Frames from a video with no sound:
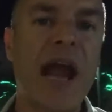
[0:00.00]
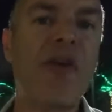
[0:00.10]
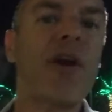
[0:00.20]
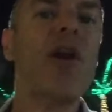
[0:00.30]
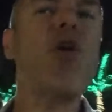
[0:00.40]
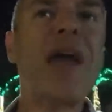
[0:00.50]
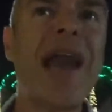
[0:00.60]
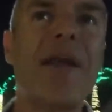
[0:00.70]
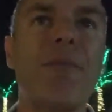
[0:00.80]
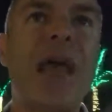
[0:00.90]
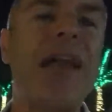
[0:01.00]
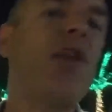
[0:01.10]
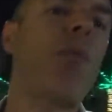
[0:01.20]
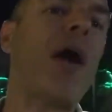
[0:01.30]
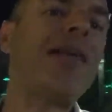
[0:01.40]
and you're going to go get it. And in
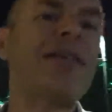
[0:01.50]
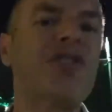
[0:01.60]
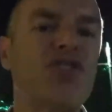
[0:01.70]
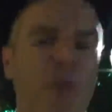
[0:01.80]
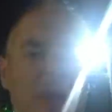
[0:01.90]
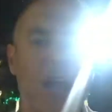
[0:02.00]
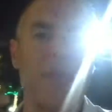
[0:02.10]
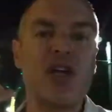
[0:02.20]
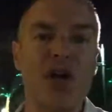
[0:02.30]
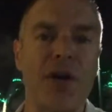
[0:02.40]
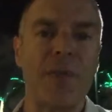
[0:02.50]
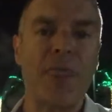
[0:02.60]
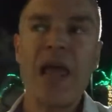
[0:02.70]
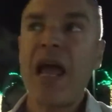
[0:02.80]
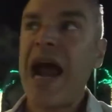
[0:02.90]
the process, you start becoming good.
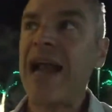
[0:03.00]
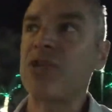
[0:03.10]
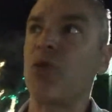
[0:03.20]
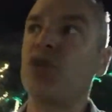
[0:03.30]
And as a